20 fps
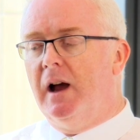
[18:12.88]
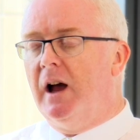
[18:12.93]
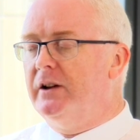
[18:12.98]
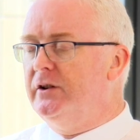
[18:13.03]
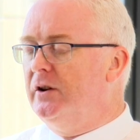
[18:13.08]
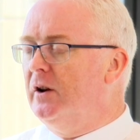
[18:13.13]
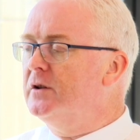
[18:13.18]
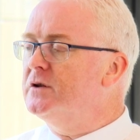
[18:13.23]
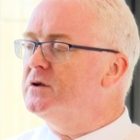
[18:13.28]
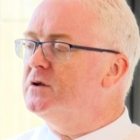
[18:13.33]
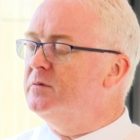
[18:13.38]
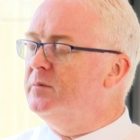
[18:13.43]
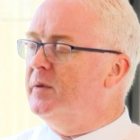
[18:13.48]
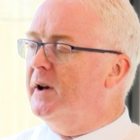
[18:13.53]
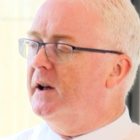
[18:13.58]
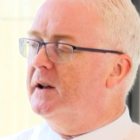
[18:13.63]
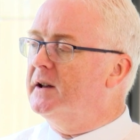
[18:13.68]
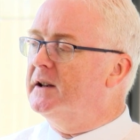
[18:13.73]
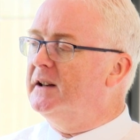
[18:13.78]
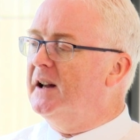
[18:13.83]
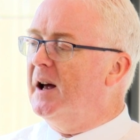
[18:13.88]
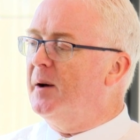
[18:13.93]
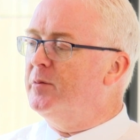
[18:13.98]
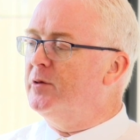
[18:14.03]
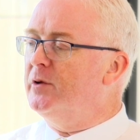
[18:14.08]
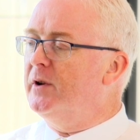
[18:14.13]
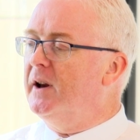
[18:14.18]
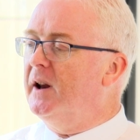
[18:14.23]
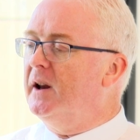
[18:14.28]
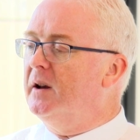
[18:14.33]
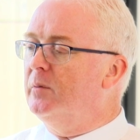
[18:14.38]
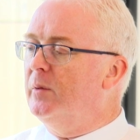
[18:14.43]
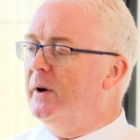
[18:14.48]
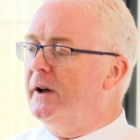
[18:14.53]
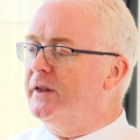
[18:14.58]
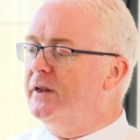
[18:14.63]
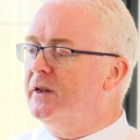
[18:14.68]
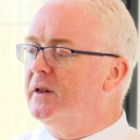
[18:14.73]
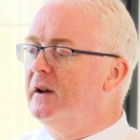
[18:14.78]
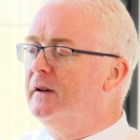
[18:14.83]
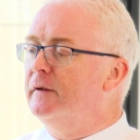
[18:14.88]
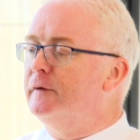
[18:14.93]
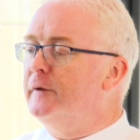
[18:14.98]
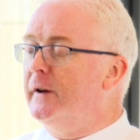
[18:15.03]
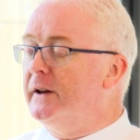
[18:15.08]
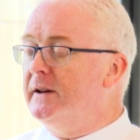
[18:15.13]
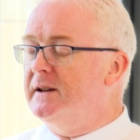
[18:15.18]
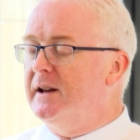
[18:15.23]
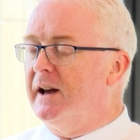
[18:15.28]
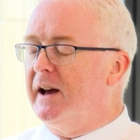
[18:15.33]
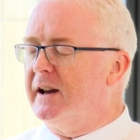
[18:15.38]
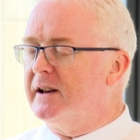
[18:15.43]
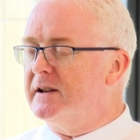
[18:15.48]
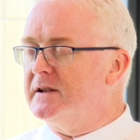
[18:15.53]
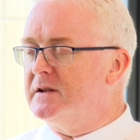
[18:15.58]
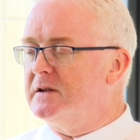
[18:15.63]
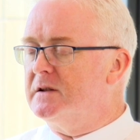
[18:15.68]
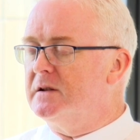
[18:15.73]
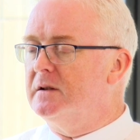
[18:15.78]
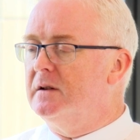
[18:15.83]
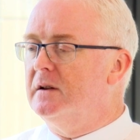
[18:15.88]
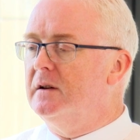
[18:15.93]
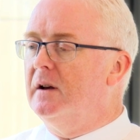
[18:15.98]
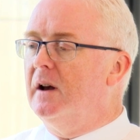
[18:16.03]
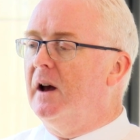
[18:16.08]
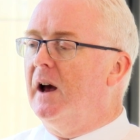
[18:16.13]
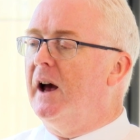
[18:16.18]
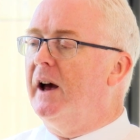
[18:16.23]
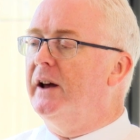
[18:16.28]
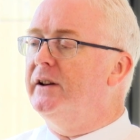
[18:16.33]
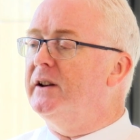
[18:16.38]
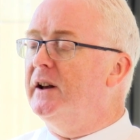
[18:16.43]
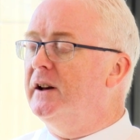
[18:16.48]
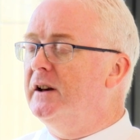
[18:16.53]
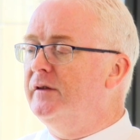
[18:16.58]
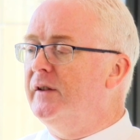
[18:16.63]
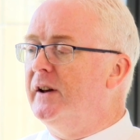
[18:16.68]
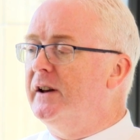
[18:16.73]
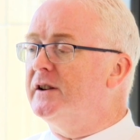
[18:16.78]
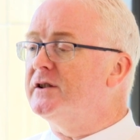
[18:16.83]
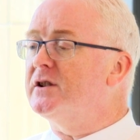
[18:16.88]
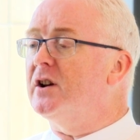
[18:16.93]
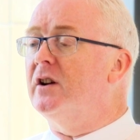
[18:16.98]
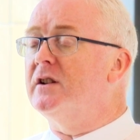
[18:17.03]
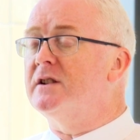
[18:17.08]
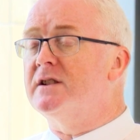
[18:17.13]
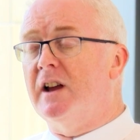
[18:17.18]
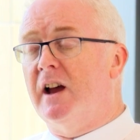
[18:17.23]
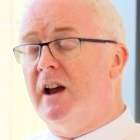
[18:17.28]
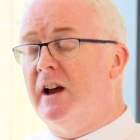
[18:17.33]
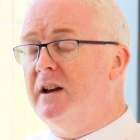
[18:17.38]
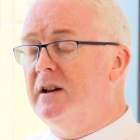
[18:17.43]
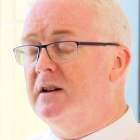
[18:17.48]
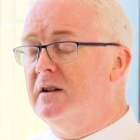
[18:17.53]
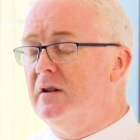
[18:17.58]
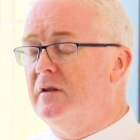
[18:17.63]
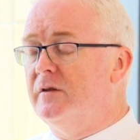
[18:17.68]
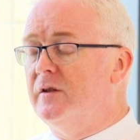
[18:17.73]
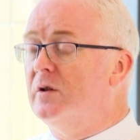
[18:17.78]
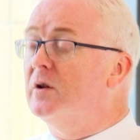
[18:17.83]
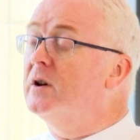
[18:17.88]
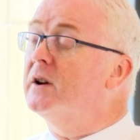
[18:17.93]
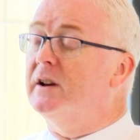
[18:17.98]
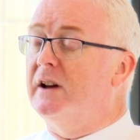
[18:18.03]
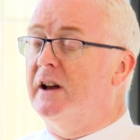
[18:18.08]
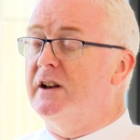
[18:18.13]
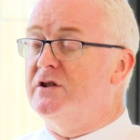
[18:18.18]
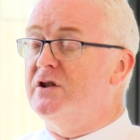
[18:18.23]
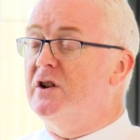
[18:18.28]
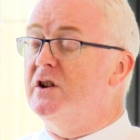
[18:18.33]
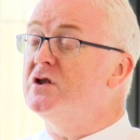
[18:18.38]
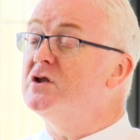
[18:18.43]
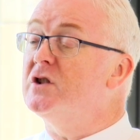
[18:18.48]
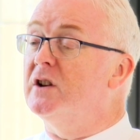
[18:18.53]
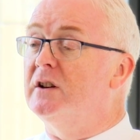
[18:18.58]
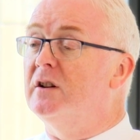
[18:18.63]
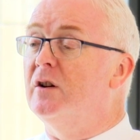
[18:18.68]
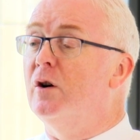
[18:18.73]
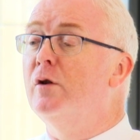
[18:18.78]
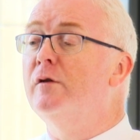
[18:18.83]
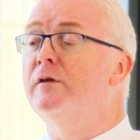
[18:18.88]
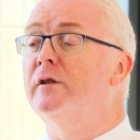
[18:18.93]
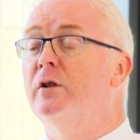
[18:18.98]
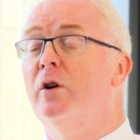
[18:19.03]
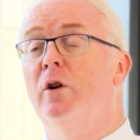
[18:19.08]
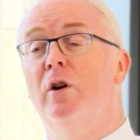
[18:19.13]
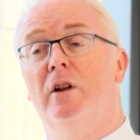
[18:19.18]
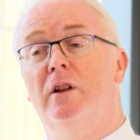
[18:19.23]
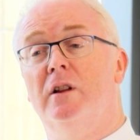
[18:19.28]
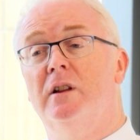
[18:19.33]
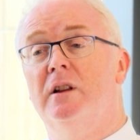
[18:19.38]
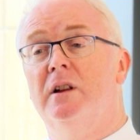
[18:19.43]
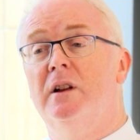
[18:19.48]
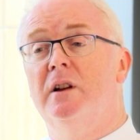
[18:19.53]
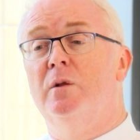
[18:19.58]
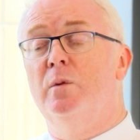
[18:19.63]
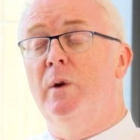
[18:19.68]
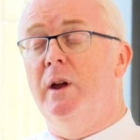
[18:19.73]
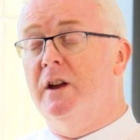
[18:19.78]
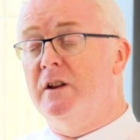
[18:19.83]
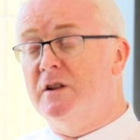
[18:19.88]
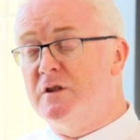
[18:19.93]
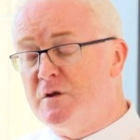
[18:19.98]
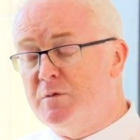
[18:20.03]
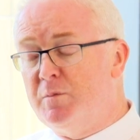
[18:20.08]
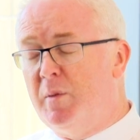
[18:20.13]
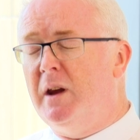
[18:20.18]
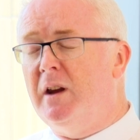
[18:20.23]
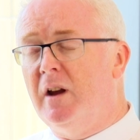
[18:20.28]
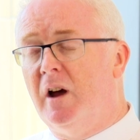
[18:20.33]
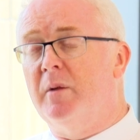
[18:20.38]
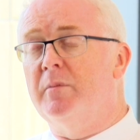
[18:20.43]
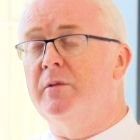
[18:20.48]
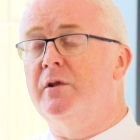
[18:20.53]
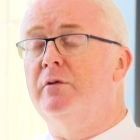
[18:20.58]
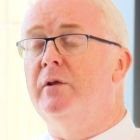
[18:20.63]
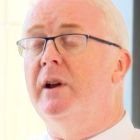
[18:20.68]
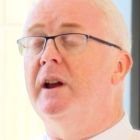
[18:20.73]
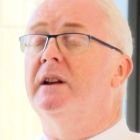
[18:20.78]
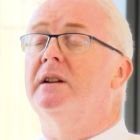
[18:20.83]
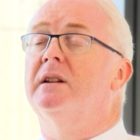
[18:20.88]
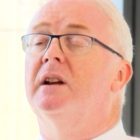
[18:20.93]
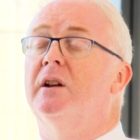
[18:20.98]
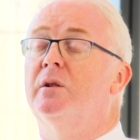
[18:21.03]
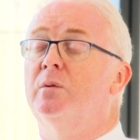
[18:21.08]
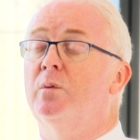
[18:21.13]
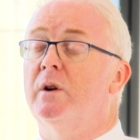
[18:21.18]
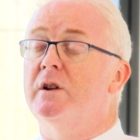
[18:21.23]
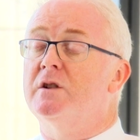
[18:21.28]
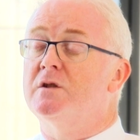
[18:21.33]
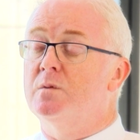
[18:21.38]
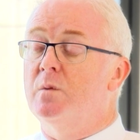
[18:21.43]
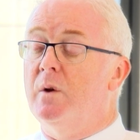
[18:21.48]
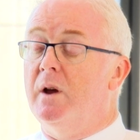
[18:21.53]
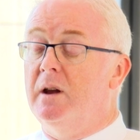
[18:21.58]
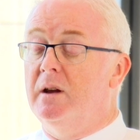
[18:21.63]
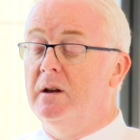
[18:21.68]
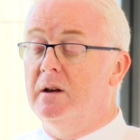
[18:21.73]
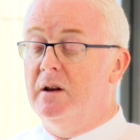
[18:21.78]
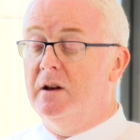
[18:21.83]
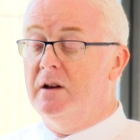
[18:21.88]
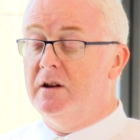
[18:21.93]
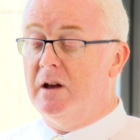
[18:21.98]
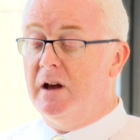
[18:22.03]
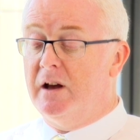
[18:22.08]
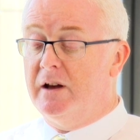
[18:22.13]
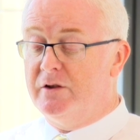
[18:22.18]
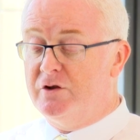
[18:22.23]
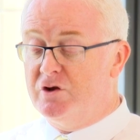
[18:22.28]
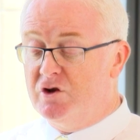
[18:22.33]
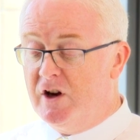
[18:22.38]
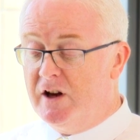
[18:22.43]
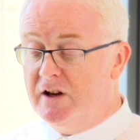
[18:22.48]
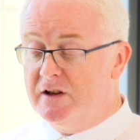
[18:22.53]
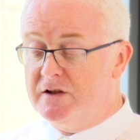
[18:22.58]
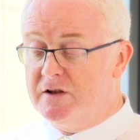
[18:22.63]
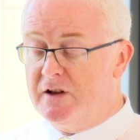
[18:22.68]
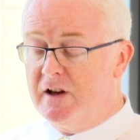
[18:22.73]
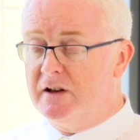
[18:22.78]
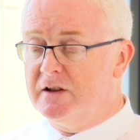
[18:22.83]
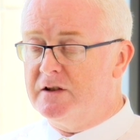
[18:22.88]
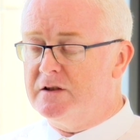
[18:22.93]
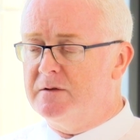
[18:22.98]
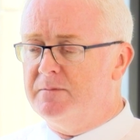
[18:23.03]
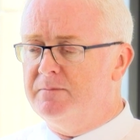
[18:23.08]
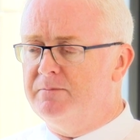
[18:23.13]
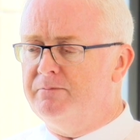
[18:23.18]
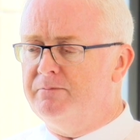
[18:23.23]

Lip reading: and also by collaborating with Fintechs and innovators outside of the organisation, overall we can speed up the rate at which we change things.